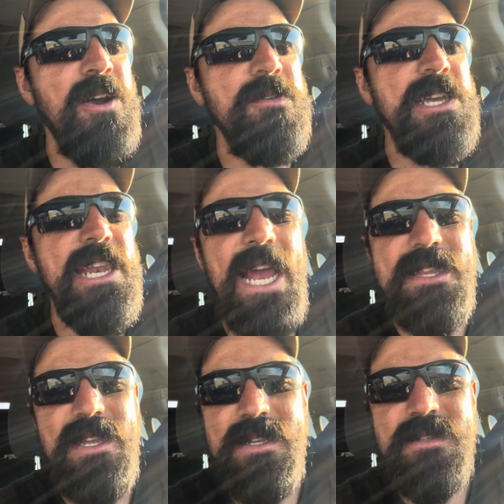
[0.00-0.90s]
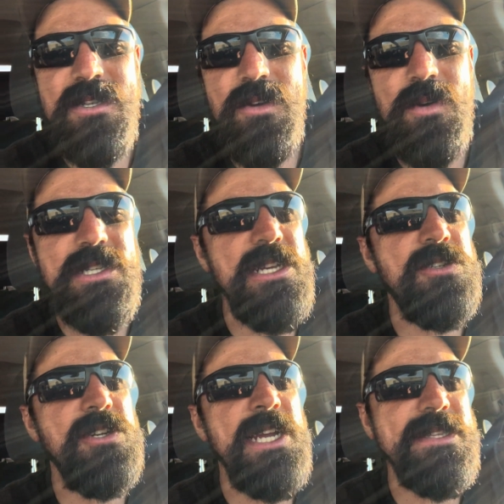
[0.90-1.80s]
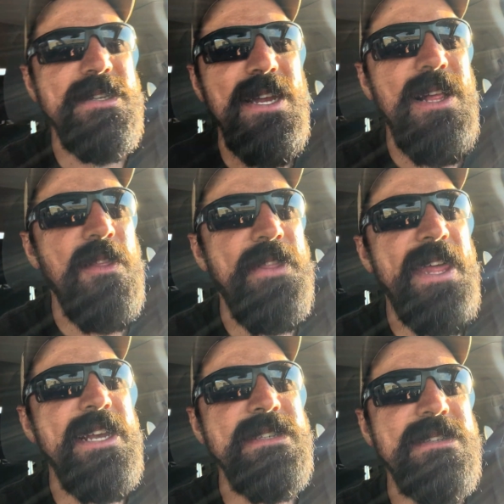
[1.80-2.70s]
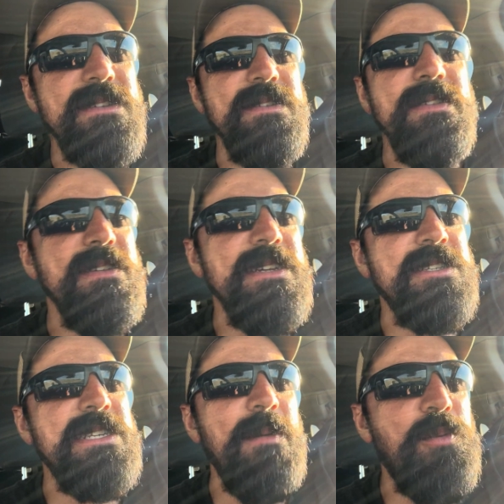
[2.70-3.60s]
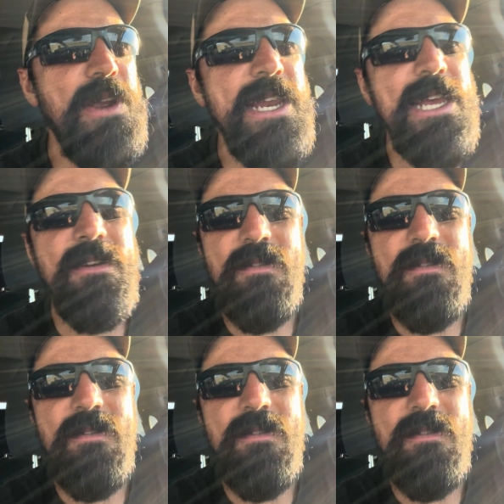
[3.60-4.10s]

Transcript: connected to a district that is separated